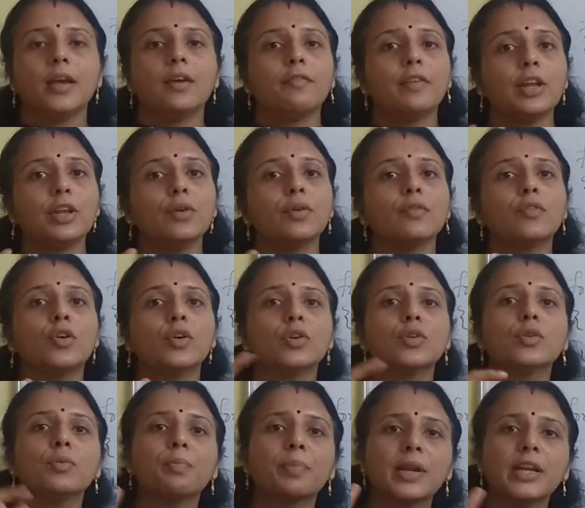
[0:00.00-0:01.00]
When you
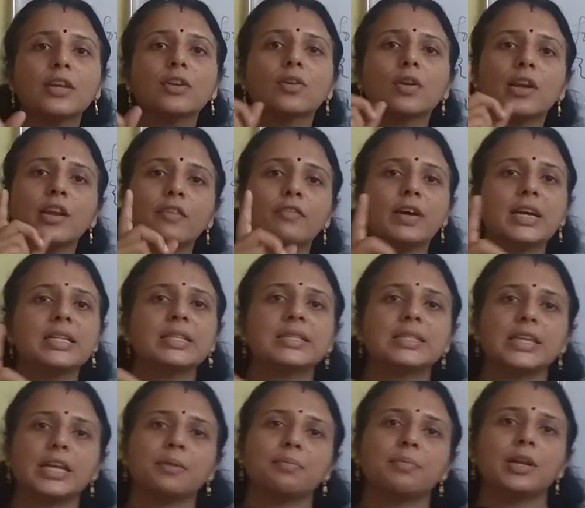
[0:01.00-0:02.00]
want to print only one
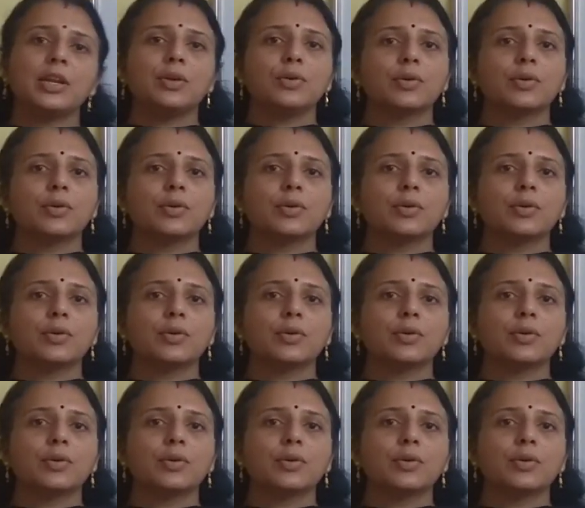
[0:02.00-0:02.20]
statement,